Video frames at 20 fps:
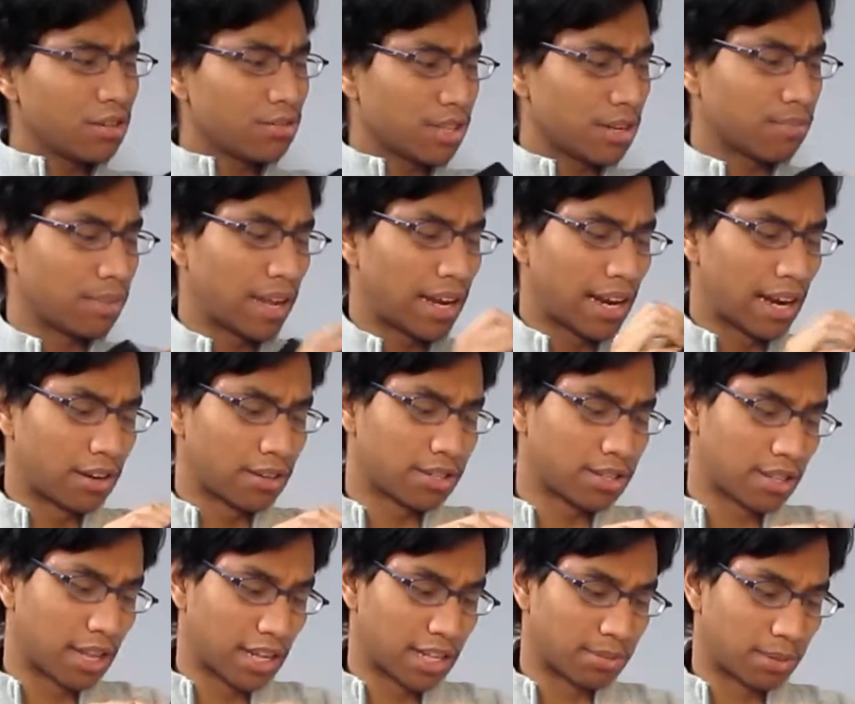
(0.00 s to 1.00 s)
using Blaine
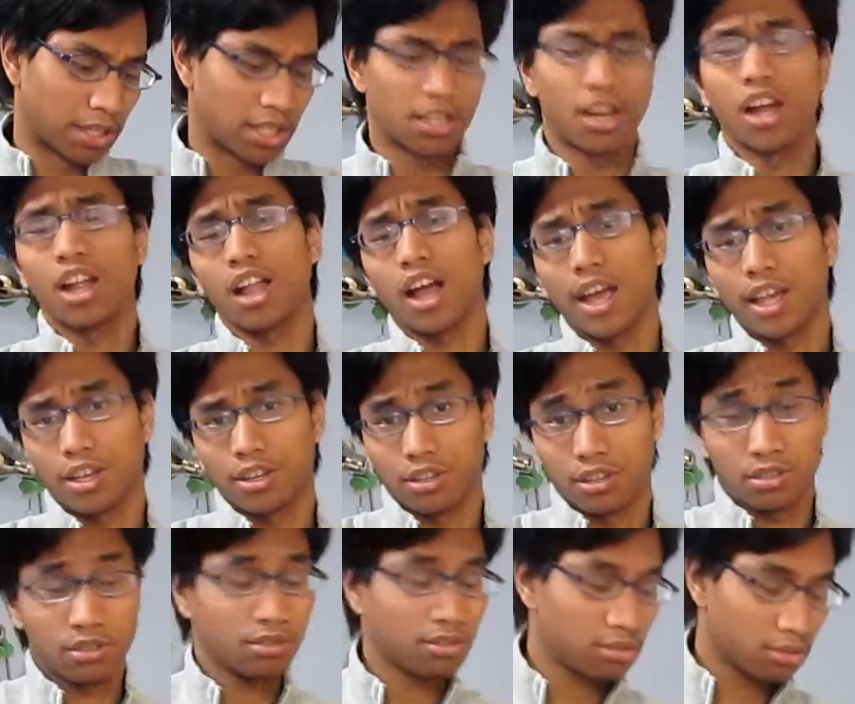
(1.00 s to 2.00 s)
Anderson as my style
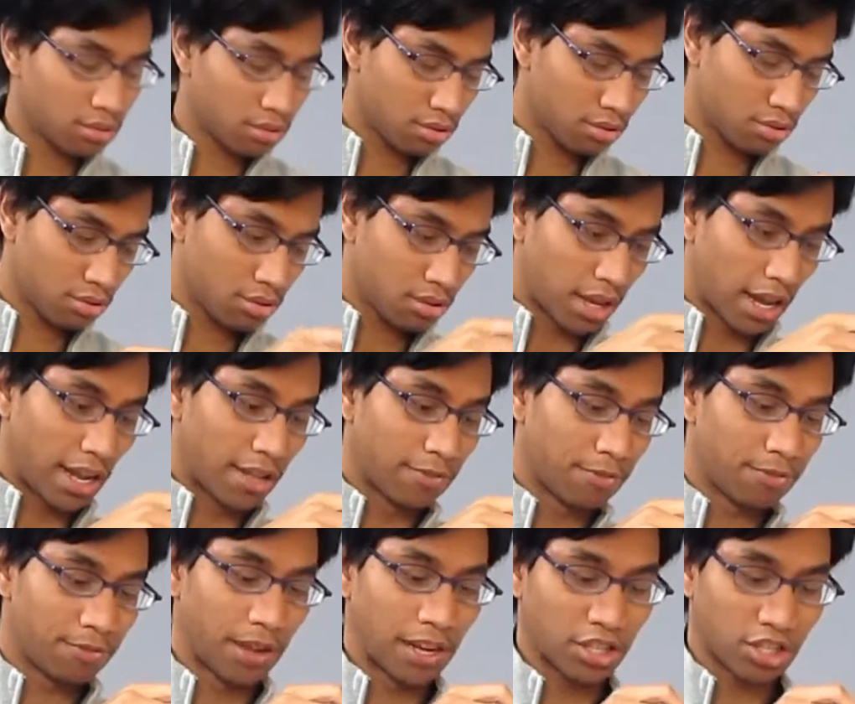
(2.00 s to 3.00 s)
icon
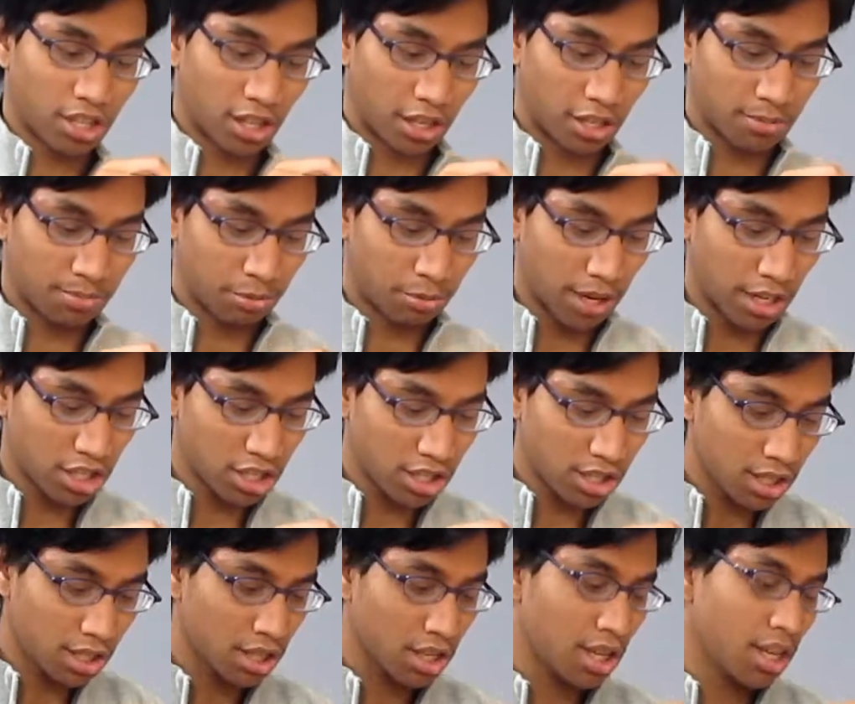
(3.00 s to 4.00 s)
and fashion
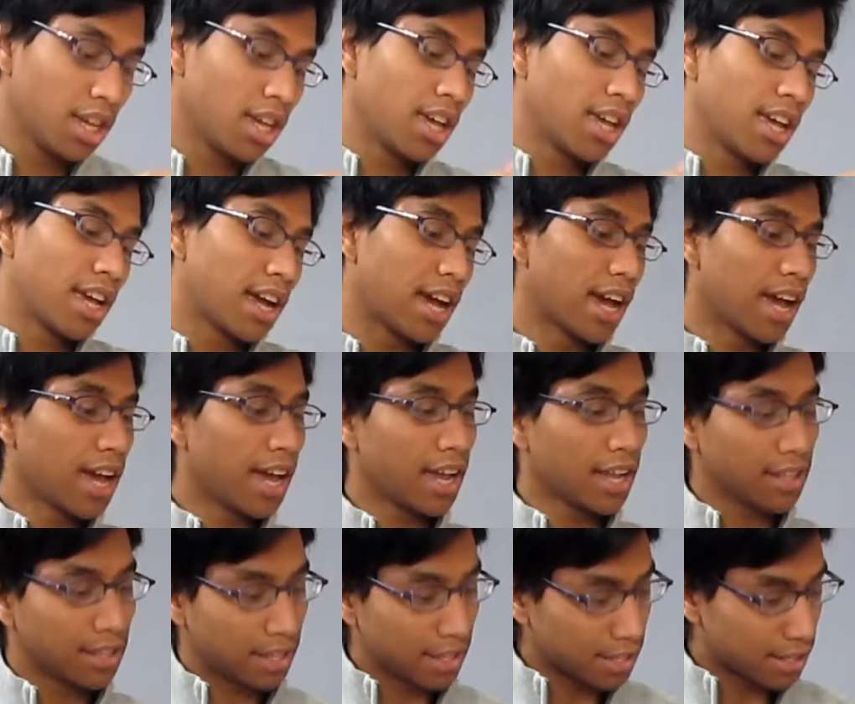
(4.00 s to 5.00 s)
inspiration.
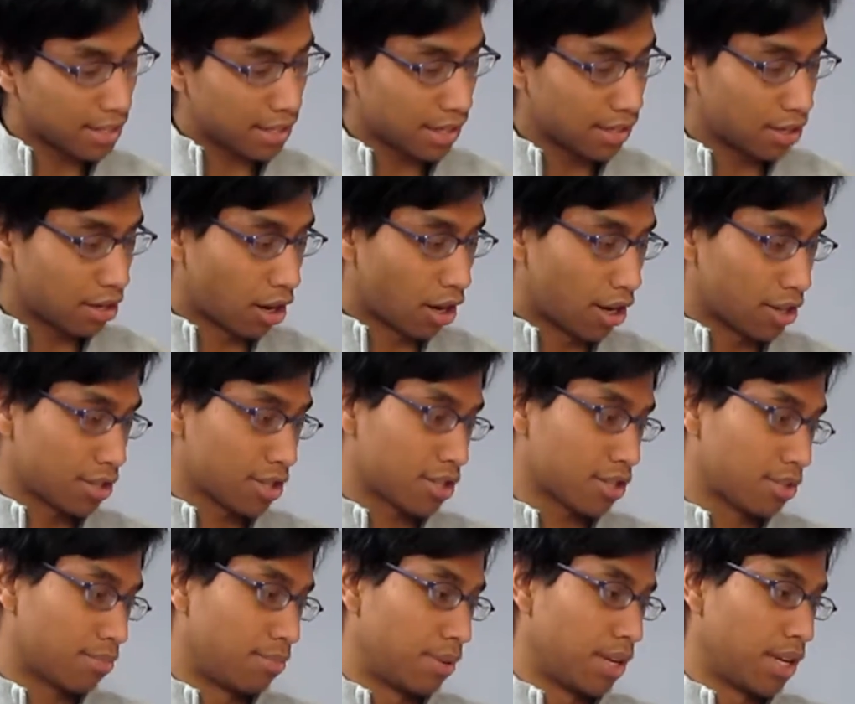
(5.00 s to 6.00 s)
And this did
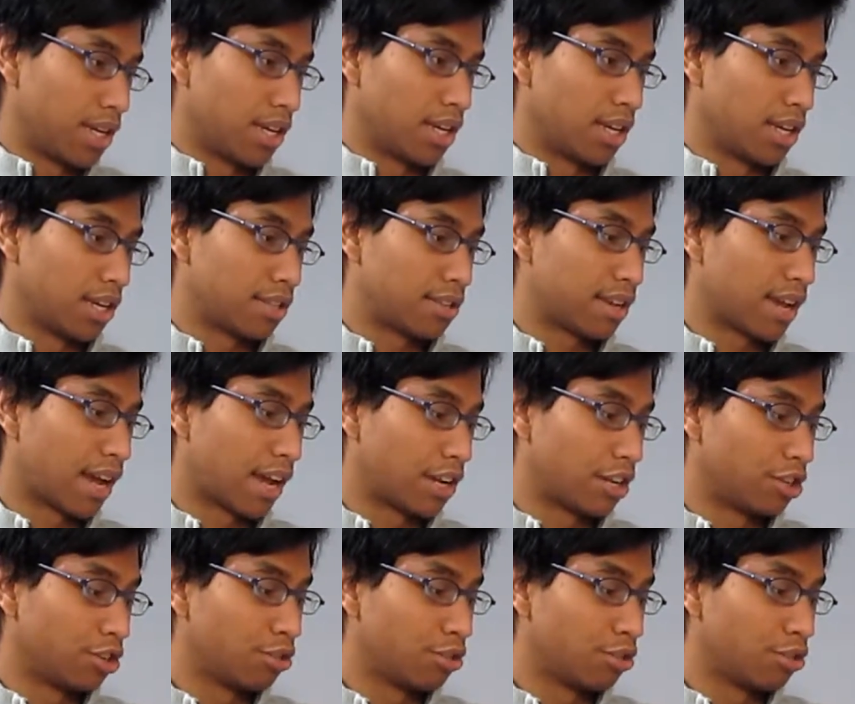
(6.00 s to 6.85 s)
cost me 10